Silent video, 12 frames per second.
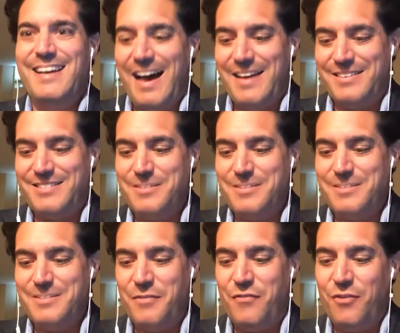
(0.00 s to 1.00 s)
So
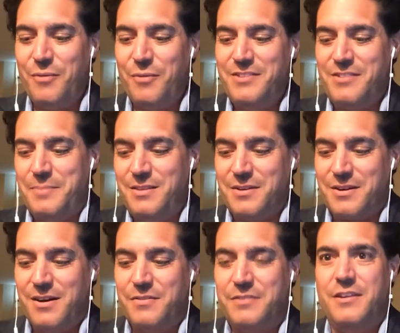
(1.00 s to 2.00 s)
before we jump into
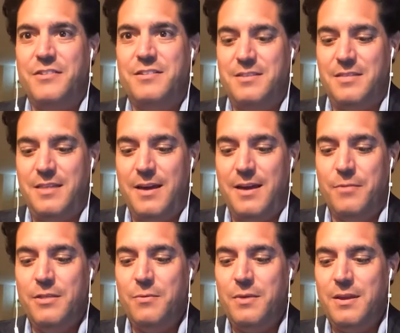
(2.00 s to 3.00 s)
our conversation
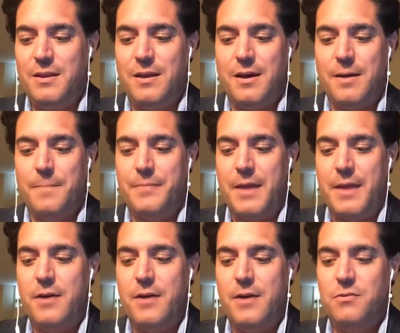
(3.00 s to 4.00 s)
today, I'm wondering
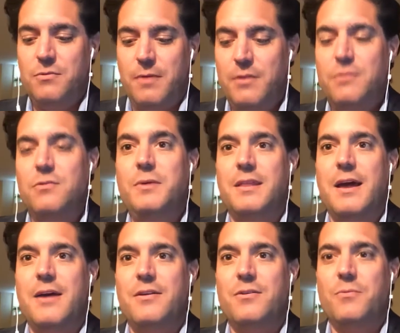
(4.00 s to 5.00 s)
how you're doing
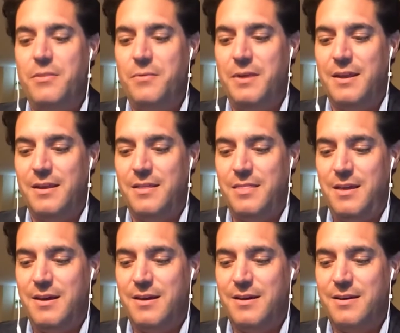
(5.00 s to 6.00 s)
and how you're weathering
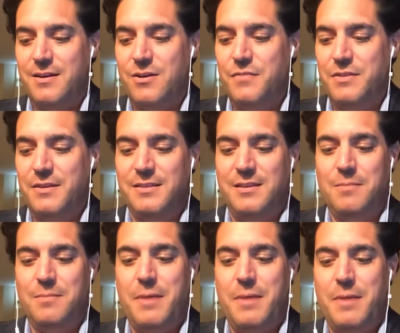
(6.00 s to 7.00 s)
the
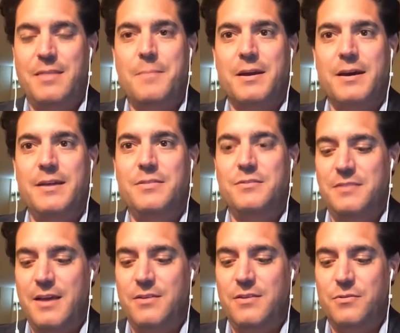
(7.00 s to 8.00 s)
COVID-19 pandemic. I
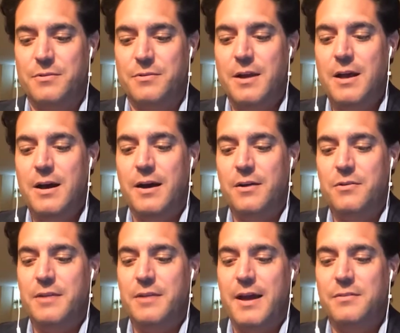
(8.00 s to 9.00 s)
understand you're
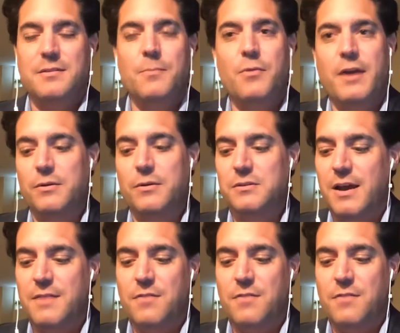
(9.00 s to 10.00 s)
hunkered down somewhere
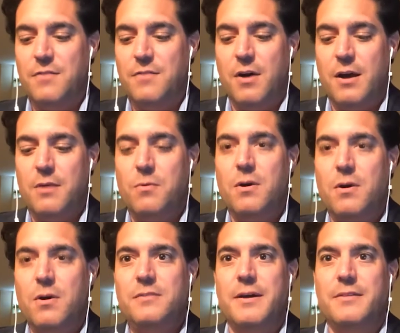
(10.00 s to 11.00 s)
outside of Ottawa,
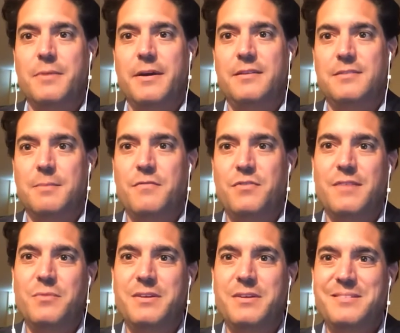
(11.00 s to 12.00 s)
surrounded by some
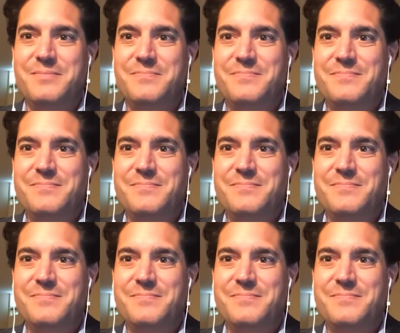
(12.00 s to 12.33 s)
of your loved ones.